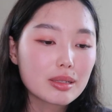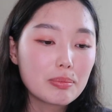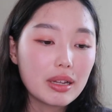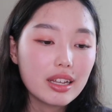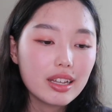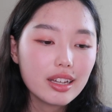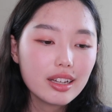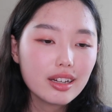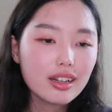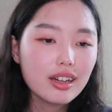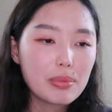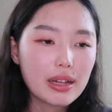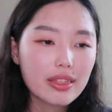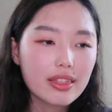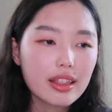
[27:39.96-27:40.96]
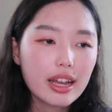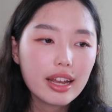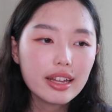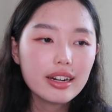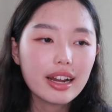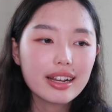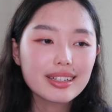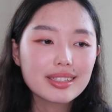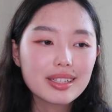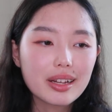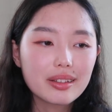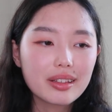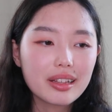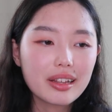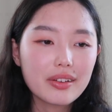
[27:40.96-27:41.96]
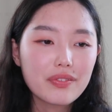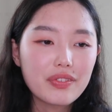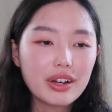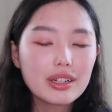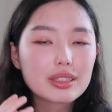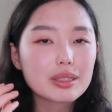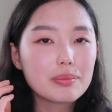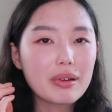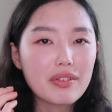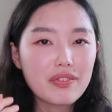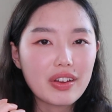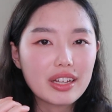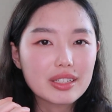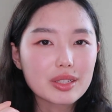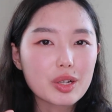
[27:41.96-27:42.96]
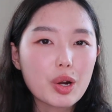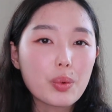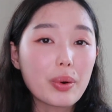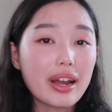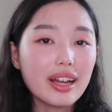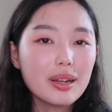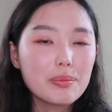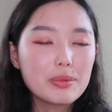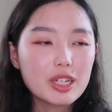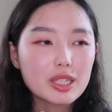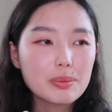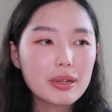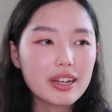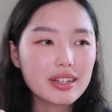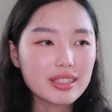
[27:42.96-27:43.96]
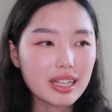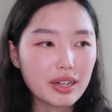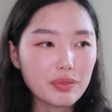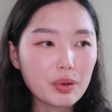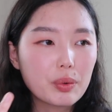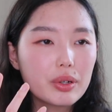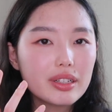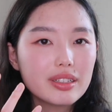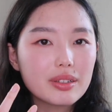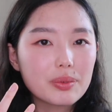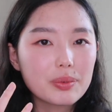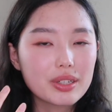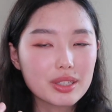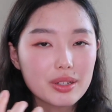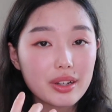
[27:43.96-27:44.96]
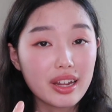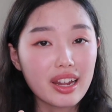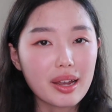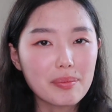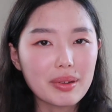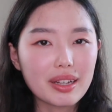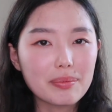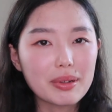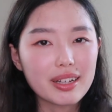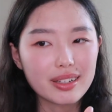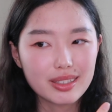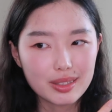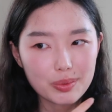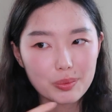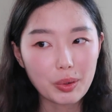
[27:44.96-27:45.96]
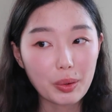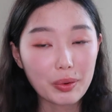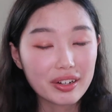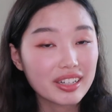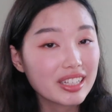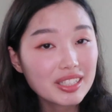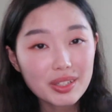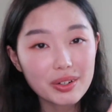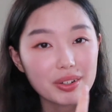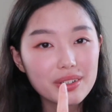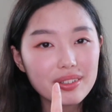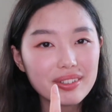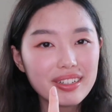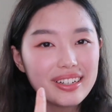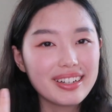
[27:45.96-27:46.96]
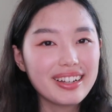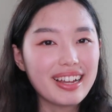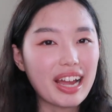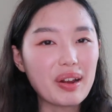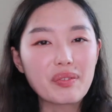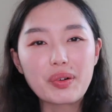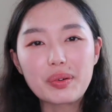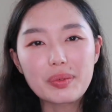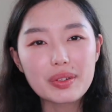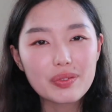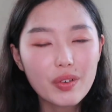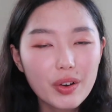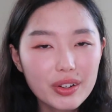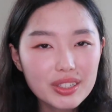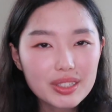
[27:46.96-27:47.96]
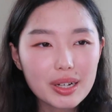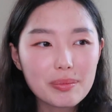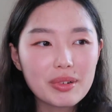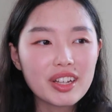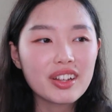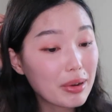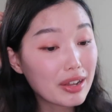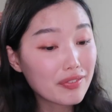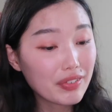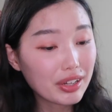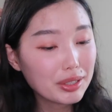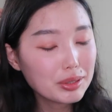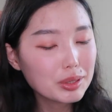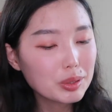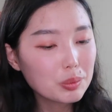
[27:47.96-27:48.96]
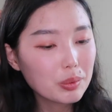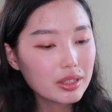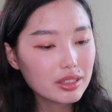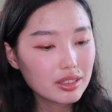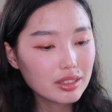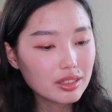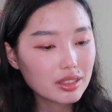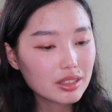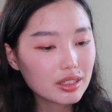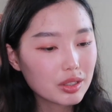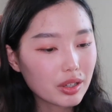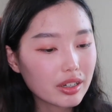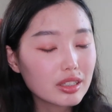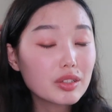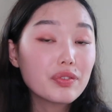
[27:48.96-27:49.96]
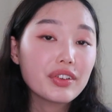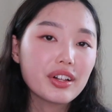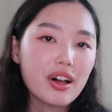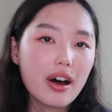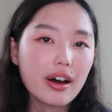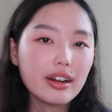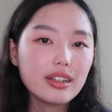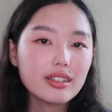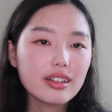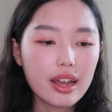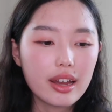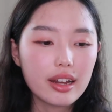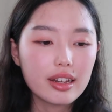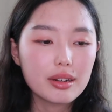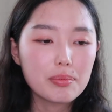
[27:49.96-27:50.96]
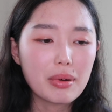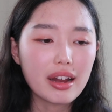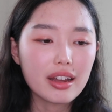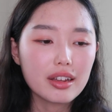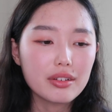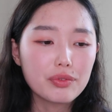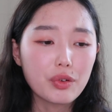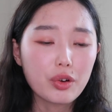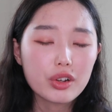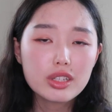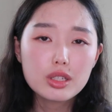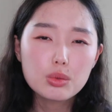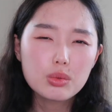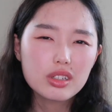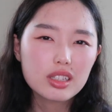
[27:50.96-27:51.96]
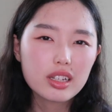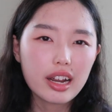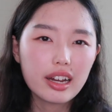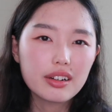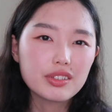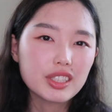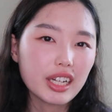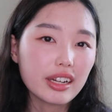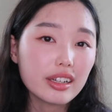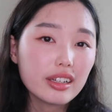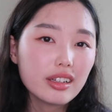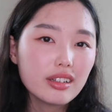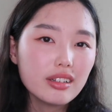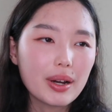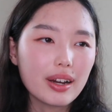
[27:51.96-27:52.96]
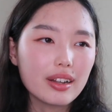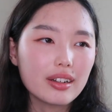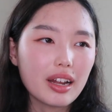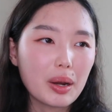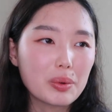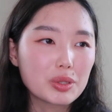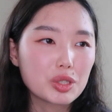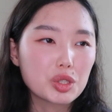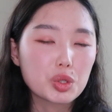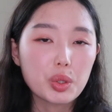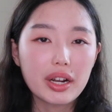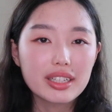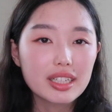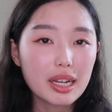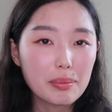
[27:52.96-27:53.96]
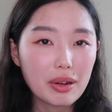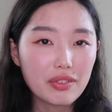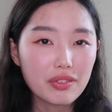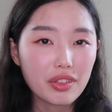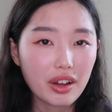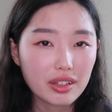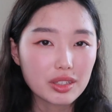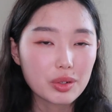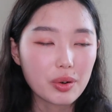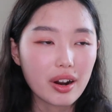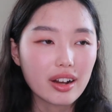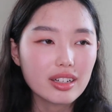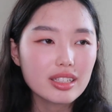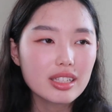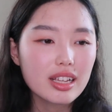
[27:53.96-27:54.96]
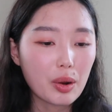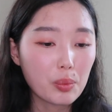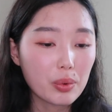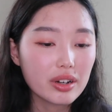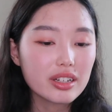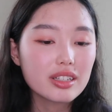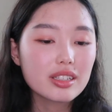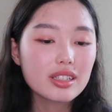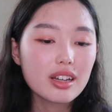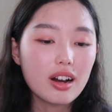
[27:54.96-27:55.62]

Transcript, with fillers: speaking, but then I suddenly felt my face go red just because everyone was looking at me because we were in a circle. Everyone was focused on me. My face was starting to feel hot and my voice was kind of shaking, but I was just trying to get my thoughts across. I was